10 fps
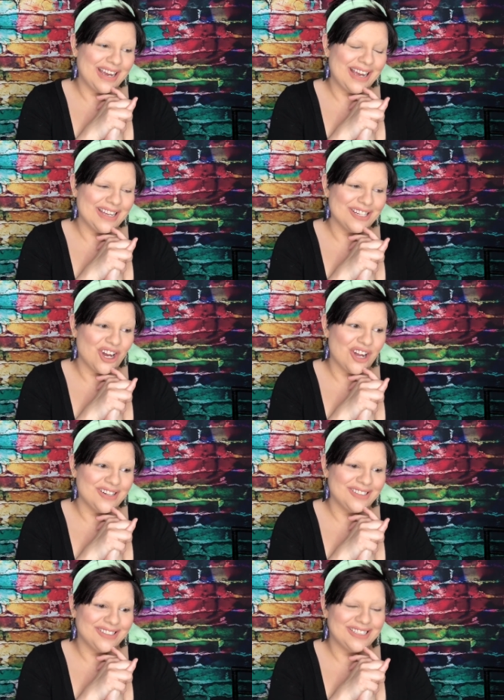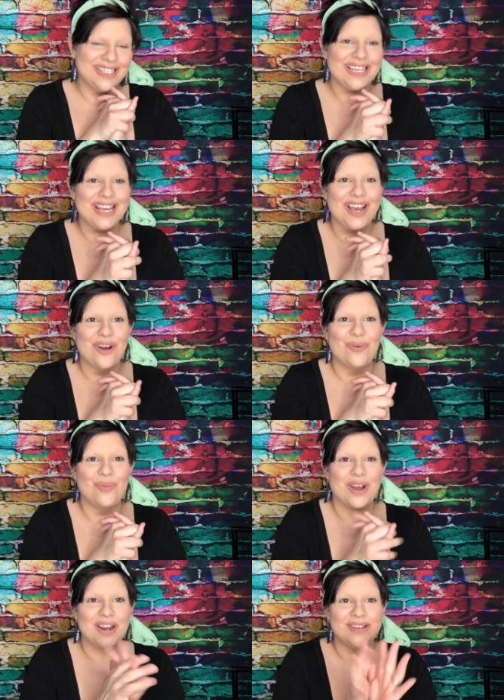And honestly,
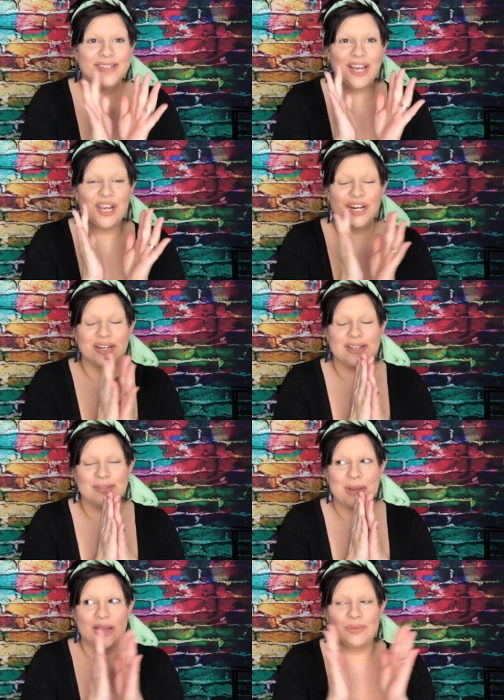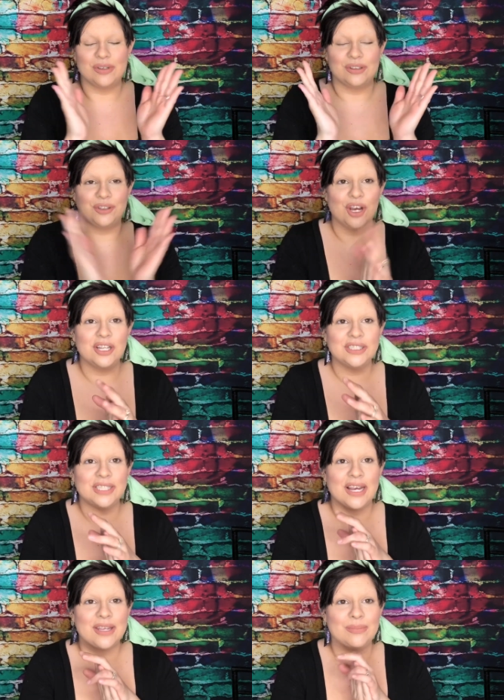once I heard this palette was
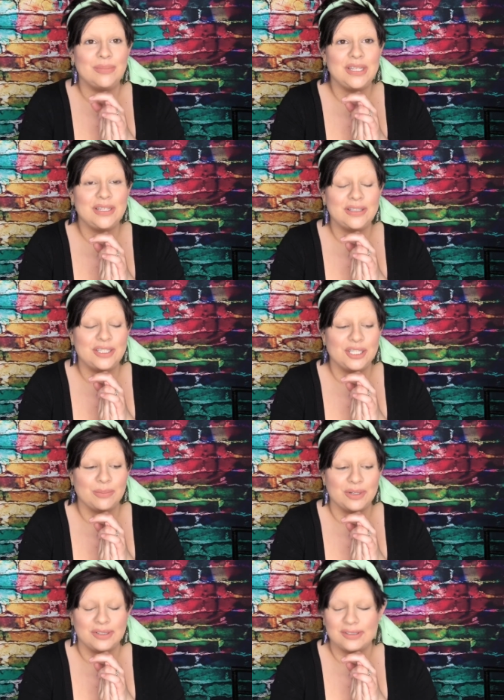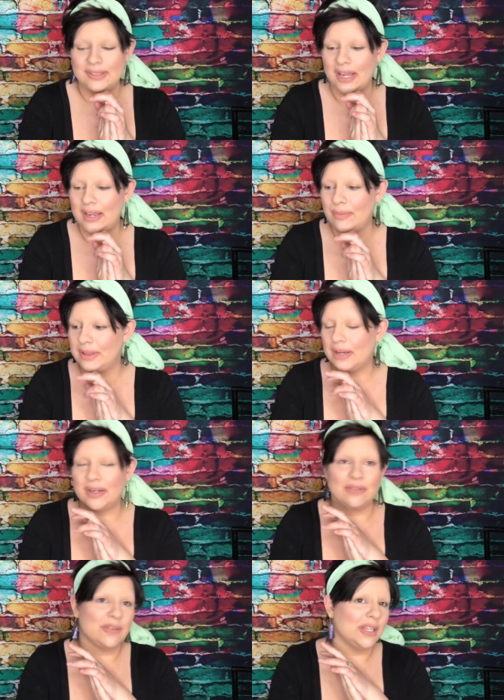launched, I immediately jumped on the site
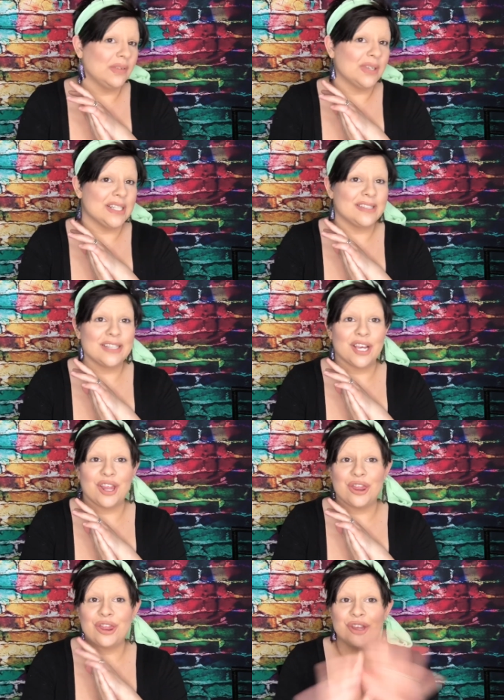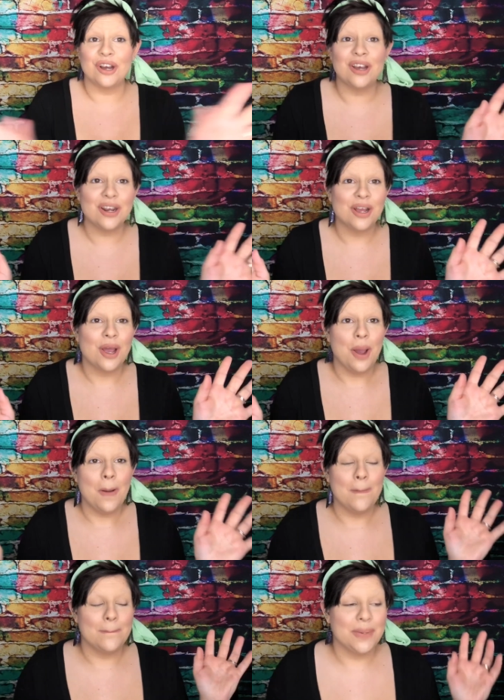without even giving it a second thought.
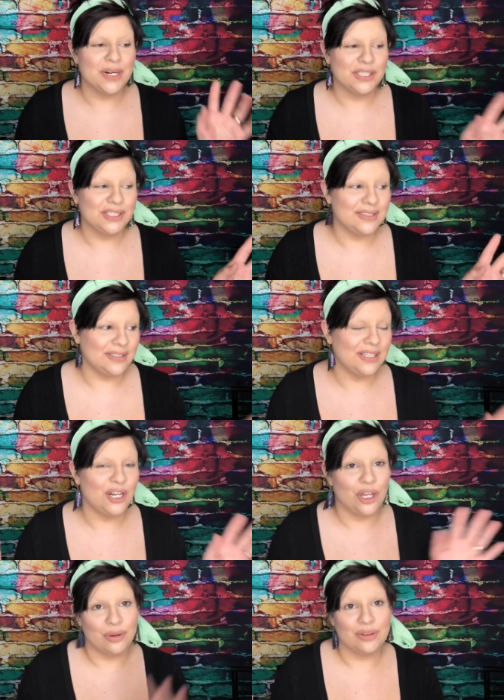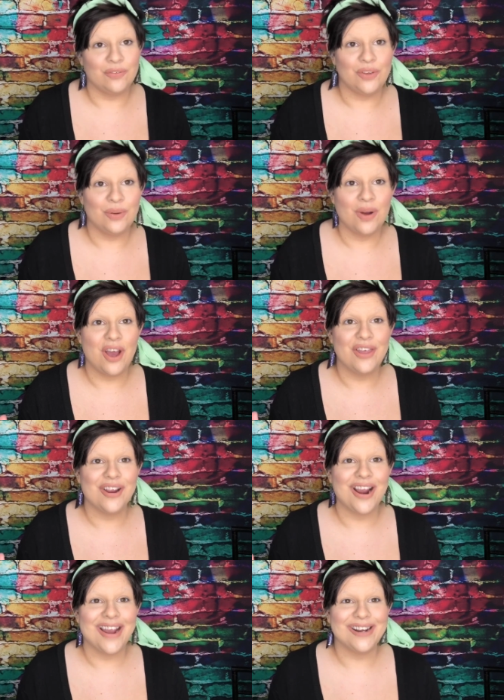Purchased it along with a few
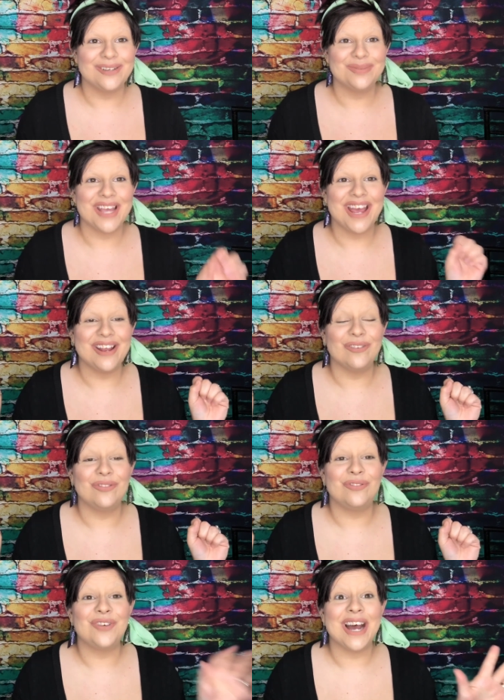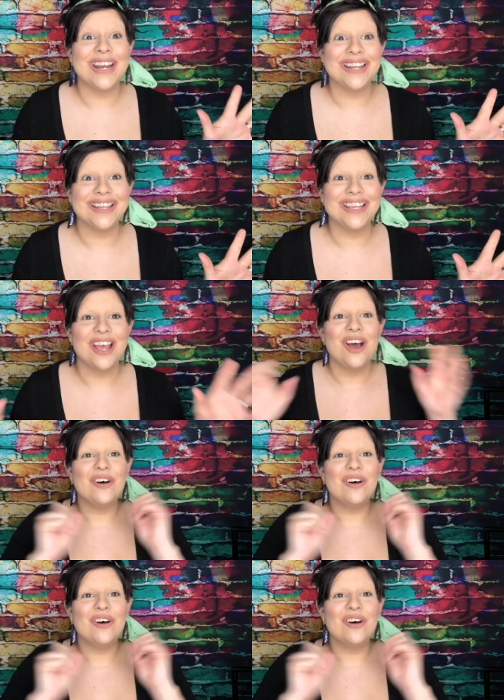other items, and it finally